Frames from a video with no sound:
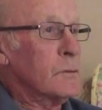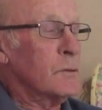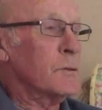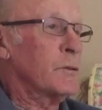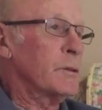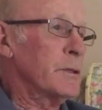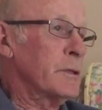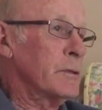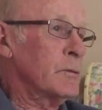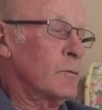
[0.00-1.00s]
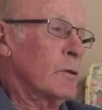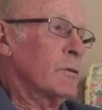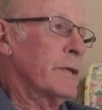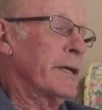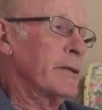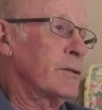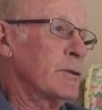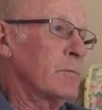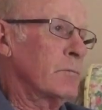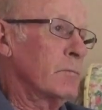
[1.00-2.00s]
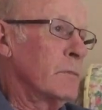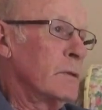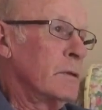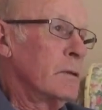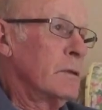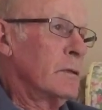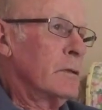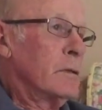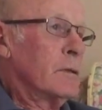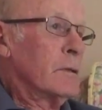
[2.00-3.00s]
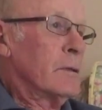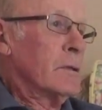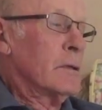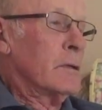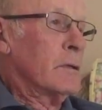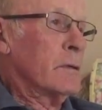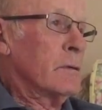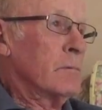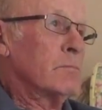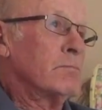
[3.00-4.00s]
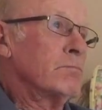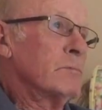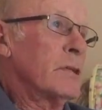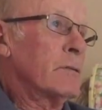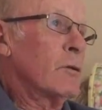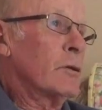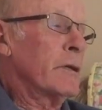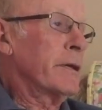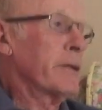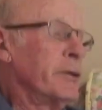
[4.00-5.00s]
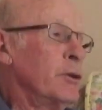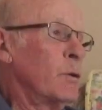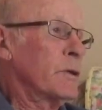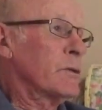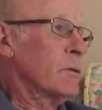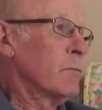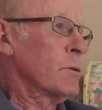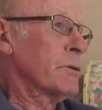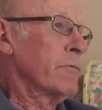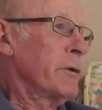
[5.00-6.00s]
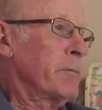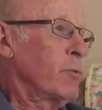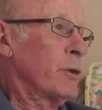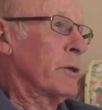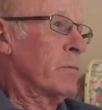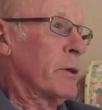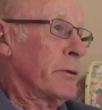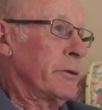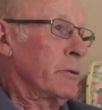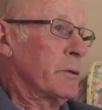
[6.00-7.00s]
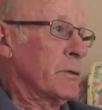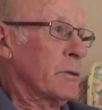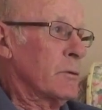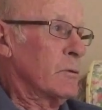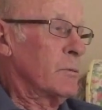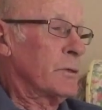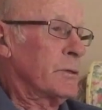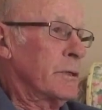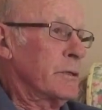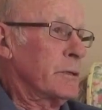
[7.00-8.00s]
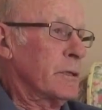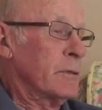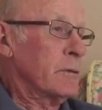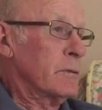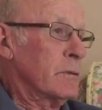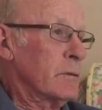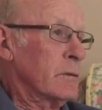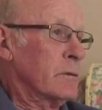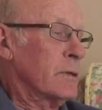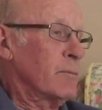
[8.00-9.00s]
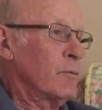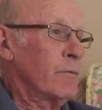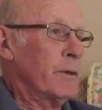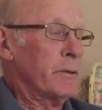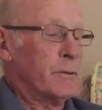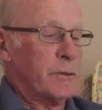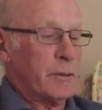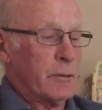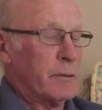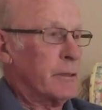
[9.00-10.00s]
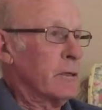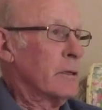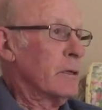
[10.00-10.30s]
Good things, well, they had some, I call it like a US, it wasn't really put on by the USO, but they sent a couple of fellas there that